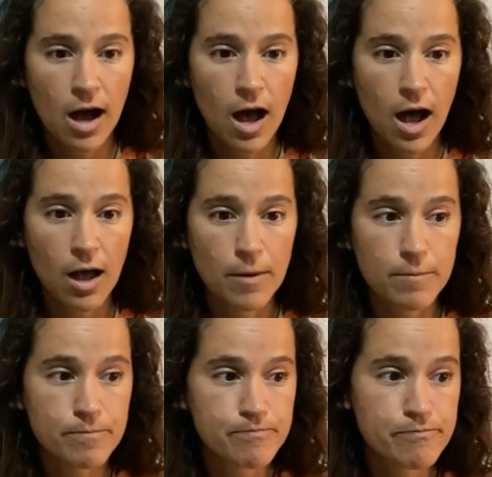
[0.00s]
Um,
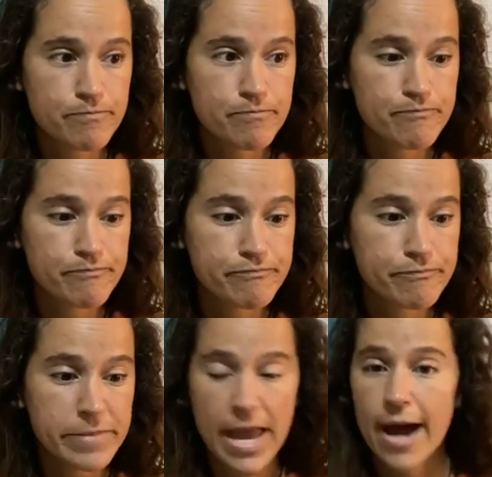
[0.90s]

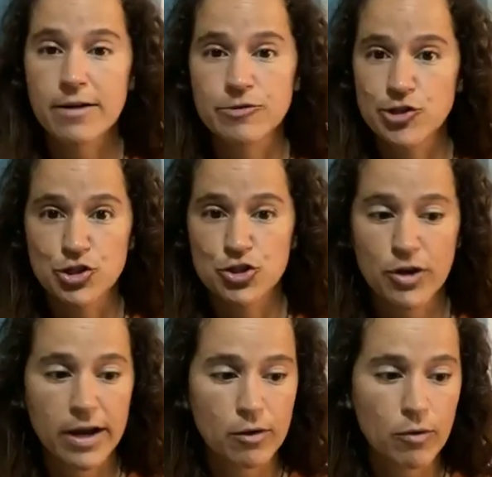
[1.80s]
yeah, just
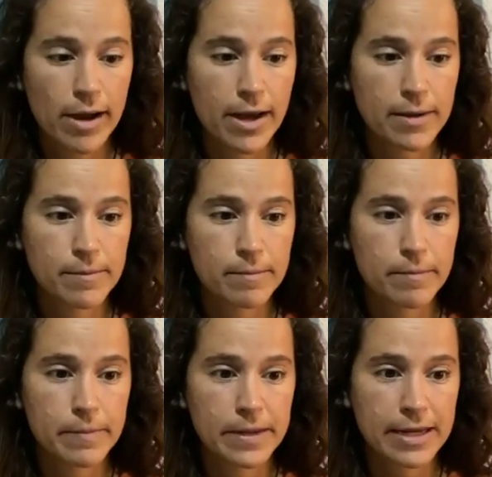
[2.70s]
straight away.
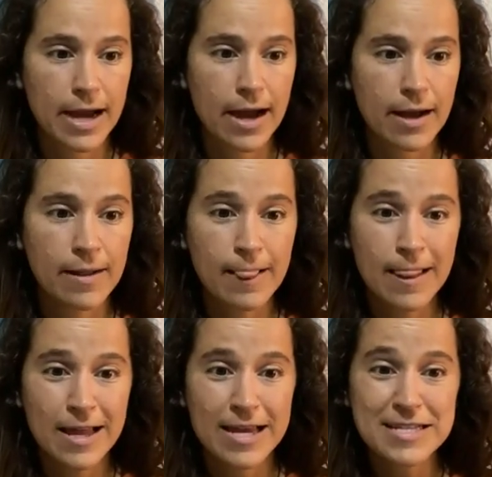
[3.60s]
But yeah.
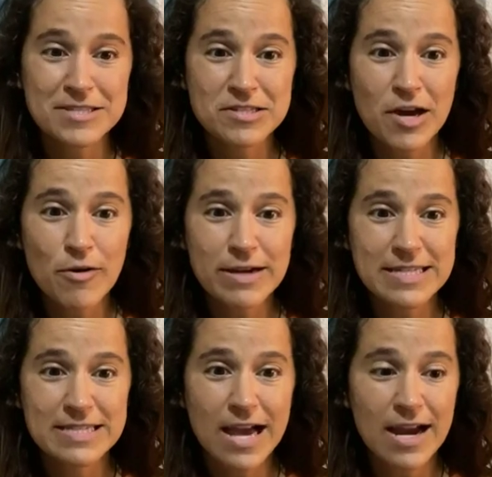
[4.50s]
It's so
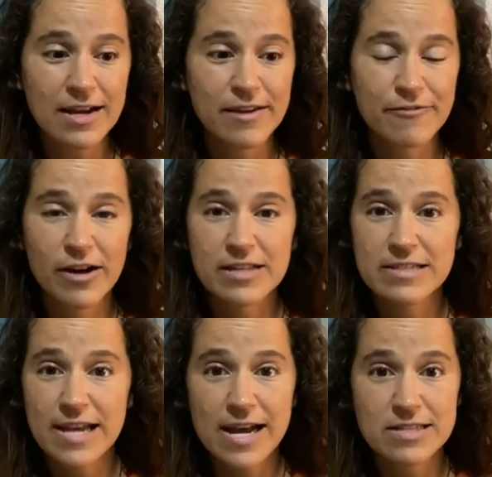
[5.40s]
exciting, friends.
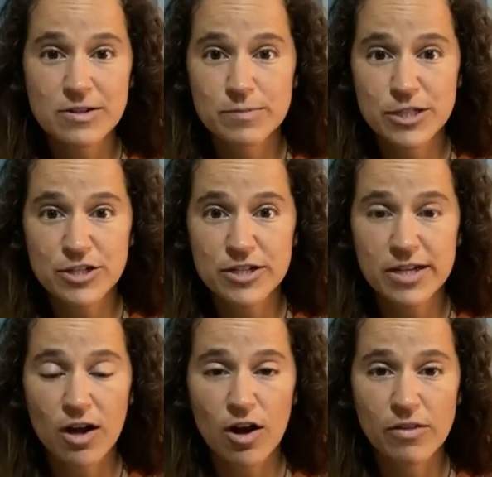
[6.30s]
Yeah, so I'm teaching
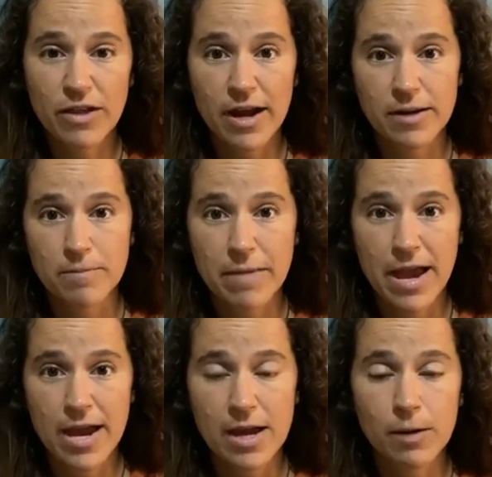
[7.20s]
it online in
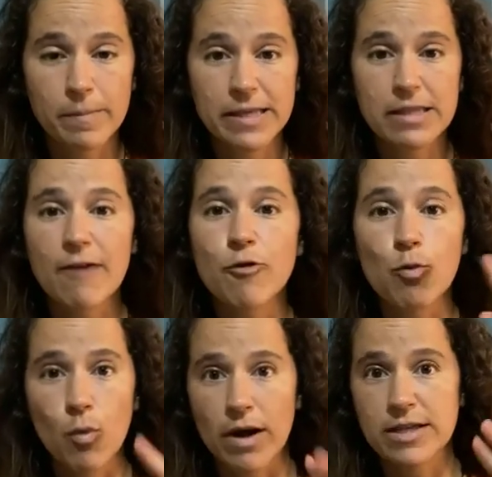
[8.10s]
May. It'll be level
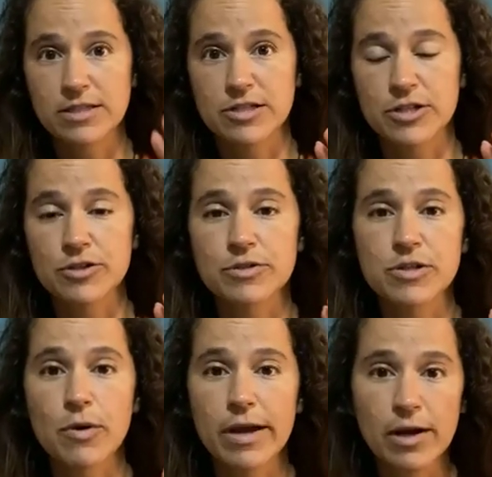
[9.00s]
one and two,
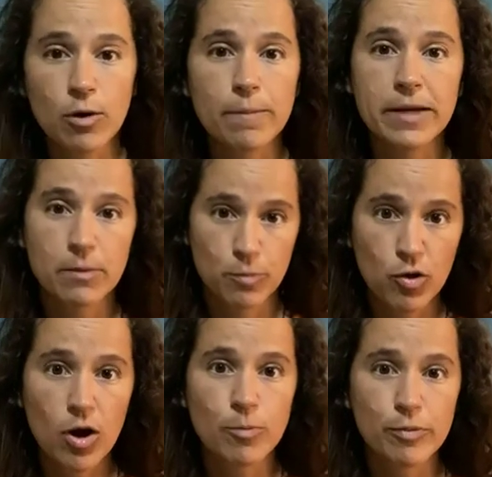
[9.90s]
so it'll be
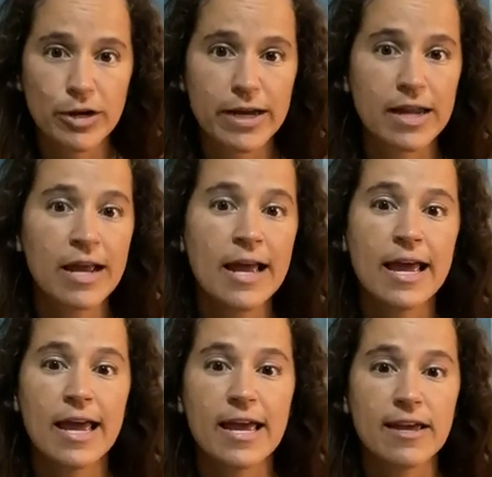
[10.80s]
appropriate
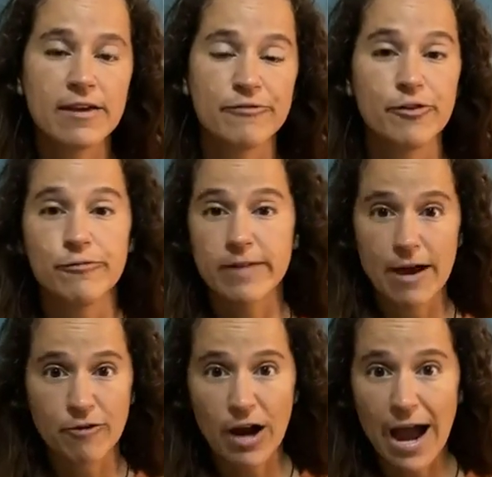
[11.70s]
if you've
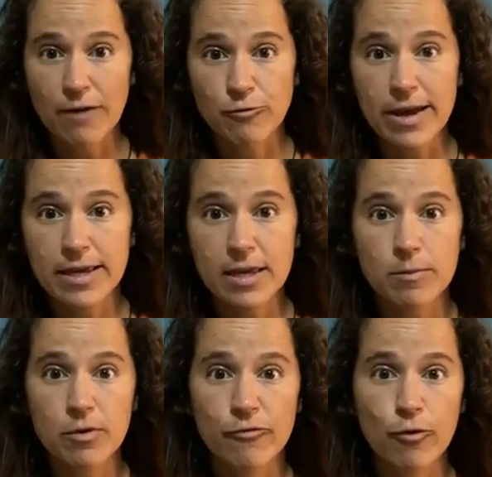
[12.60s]
never had Reiki
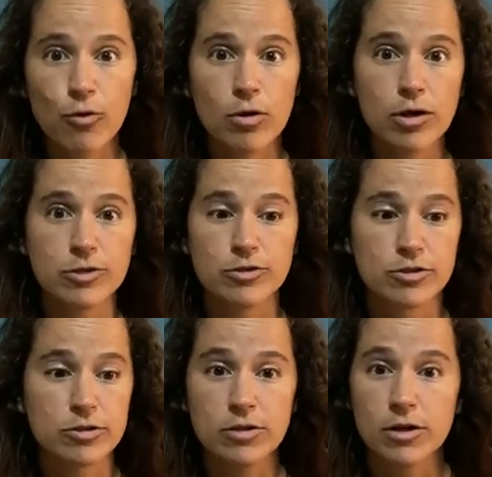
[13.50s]
before, you
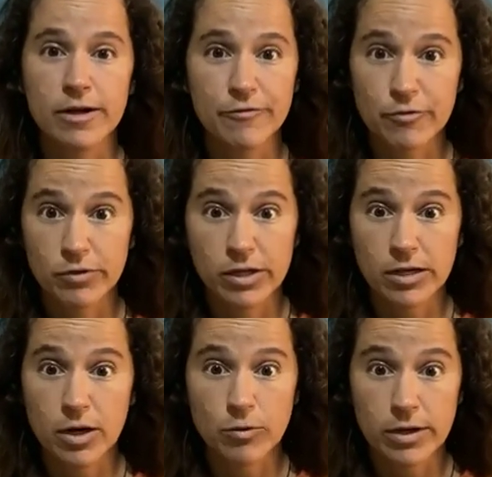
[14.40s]
still don't even really
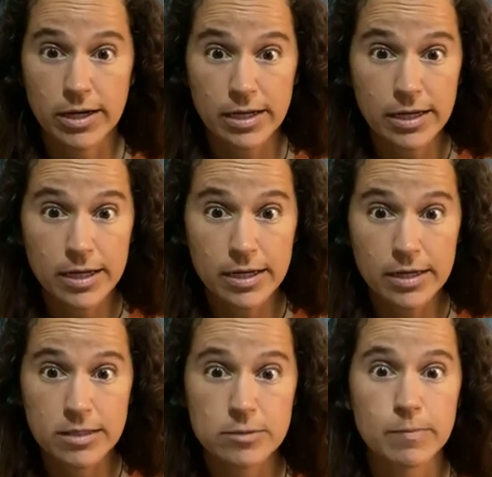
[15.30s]
know what it
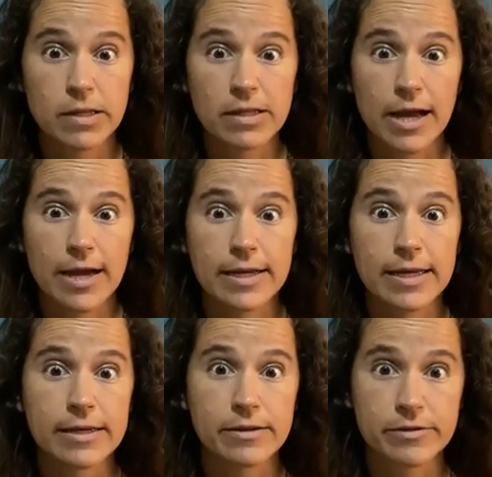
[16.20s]
is, but like
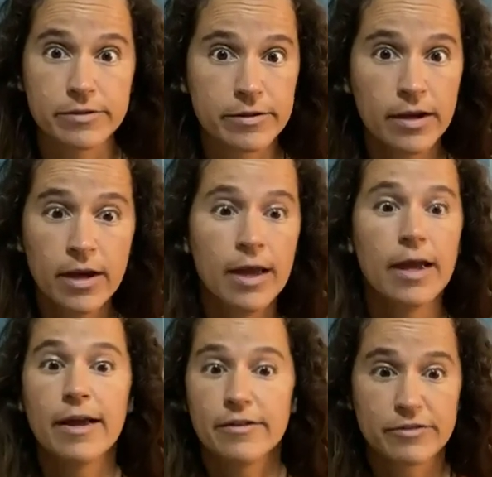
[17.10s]
it's
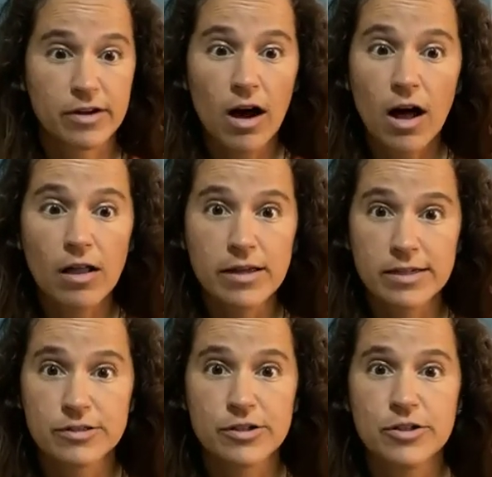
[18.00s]
it's
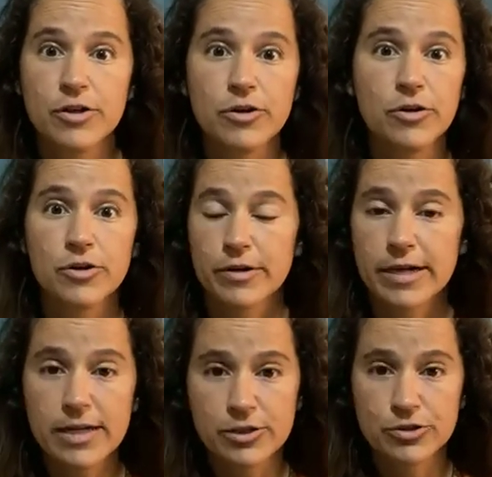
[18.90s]
calling to you, you're
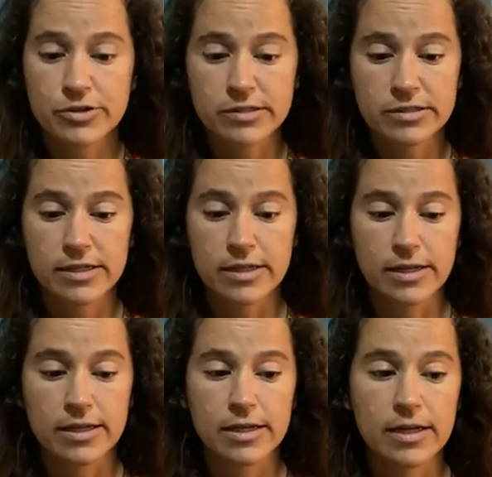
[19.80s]
interested
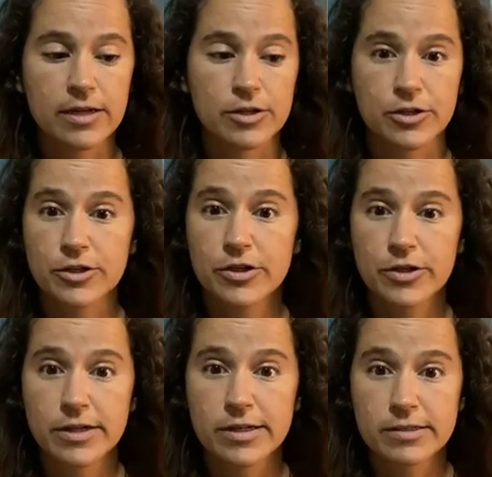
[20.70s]
in it, you're
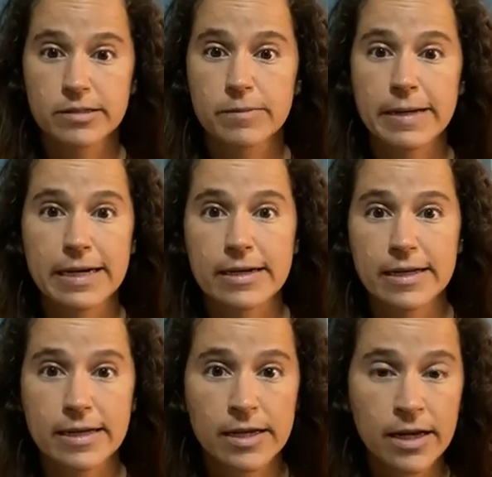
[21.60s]
curious about
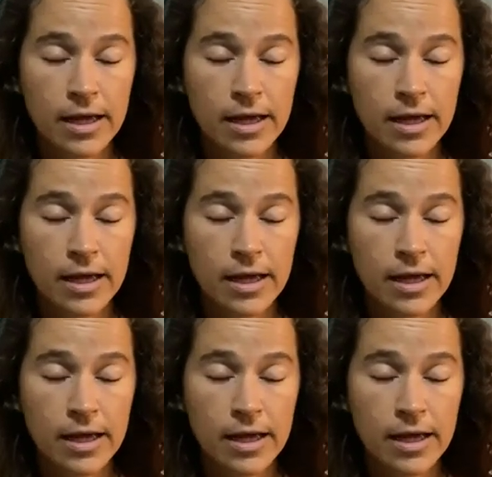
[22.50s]
it,